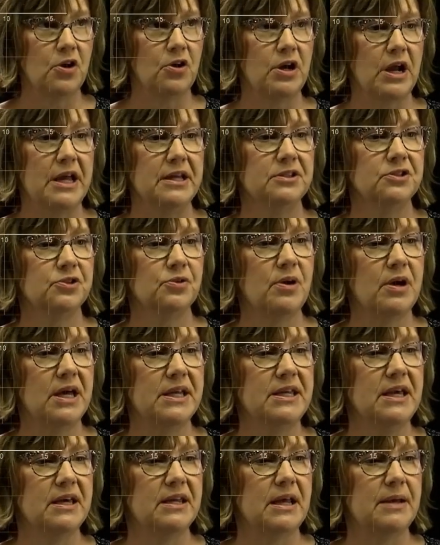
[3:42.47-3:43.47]
All right, so
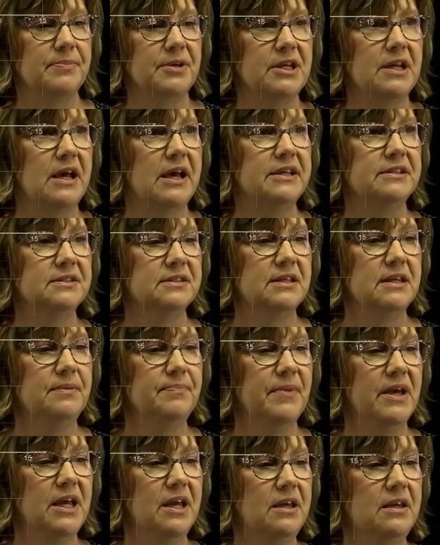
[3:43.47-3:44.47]
again, I'm going to isolate
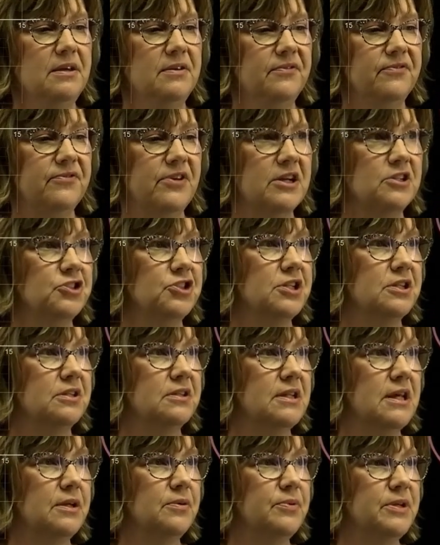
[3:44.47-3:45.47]
my
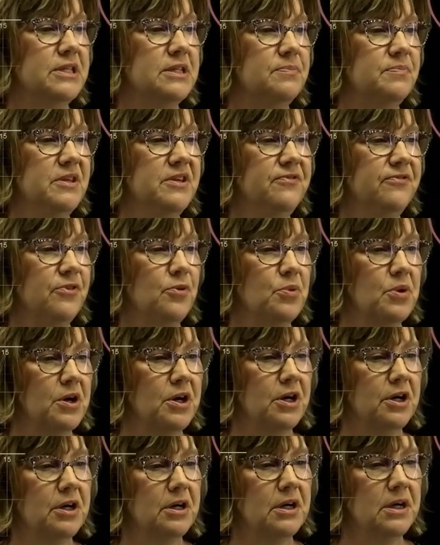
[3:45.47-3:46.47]
function like we did
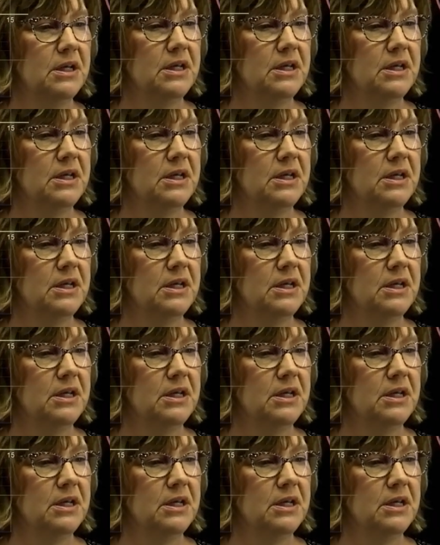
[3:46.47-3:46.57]
before.